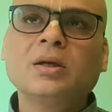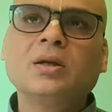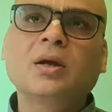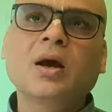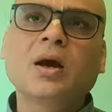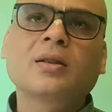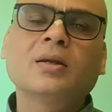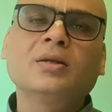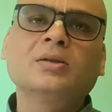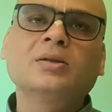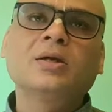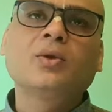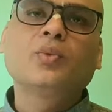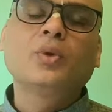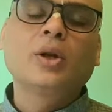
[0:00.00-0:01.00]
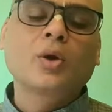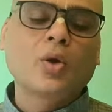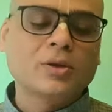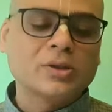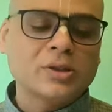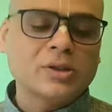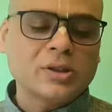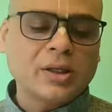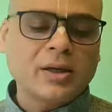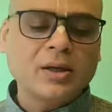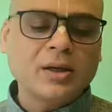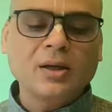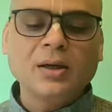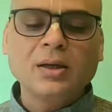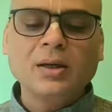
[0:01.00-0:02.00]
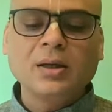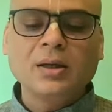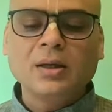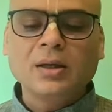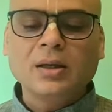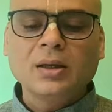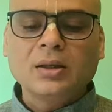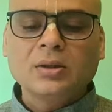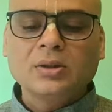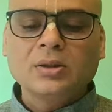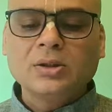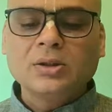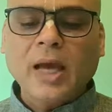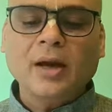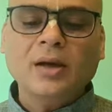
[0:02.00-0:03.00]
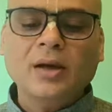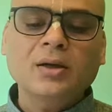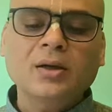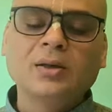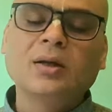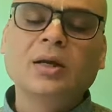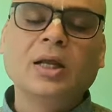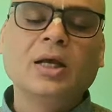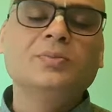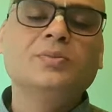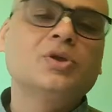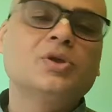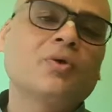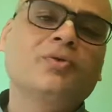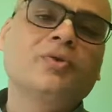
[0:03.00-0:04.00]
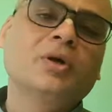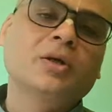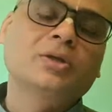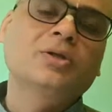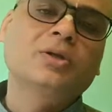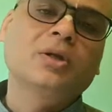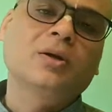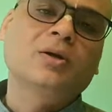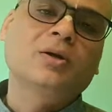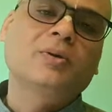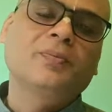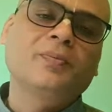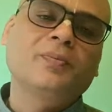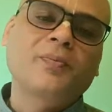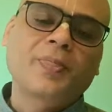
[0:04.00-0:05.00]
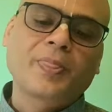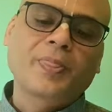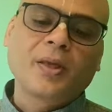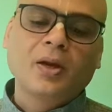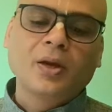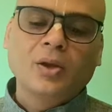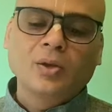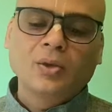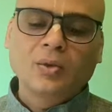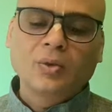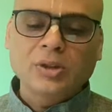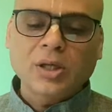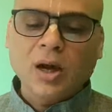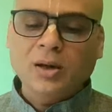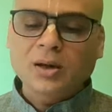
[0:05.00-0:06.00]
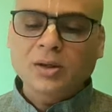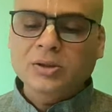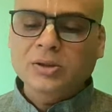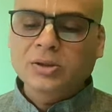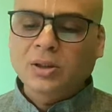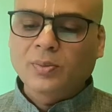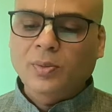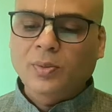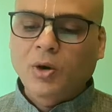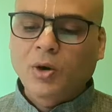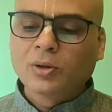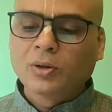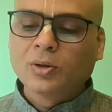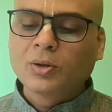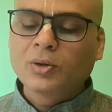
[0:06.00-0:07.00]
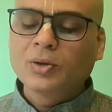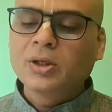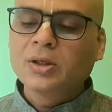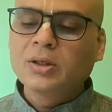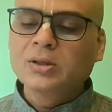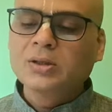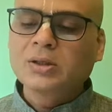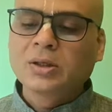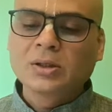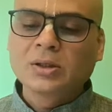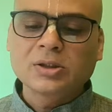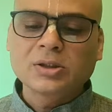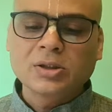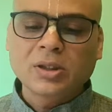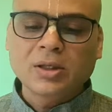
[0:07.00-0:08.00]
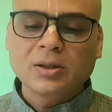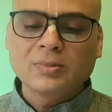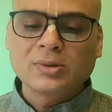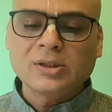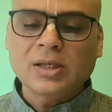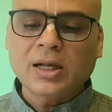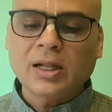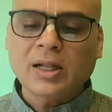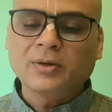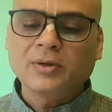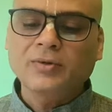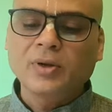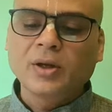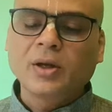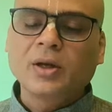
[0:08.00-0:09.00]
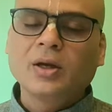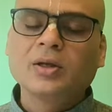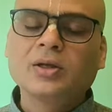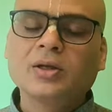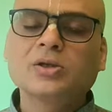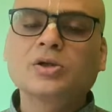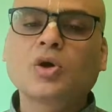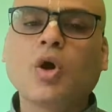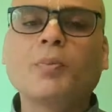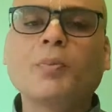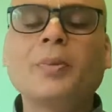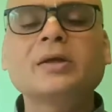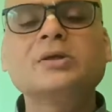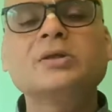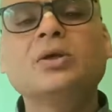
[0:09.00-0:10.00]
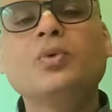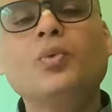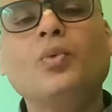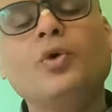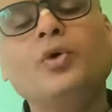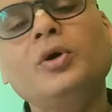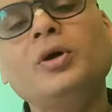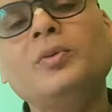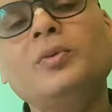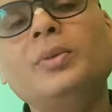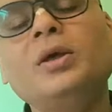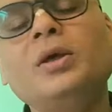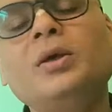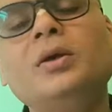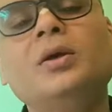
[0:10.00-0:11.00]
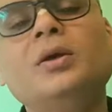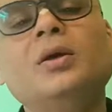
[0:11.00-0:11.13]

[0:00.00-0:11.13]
incarnation will constantly chant the names of Krishna. Vishwa Krishna, although he is Krishna himself, his complexion won't be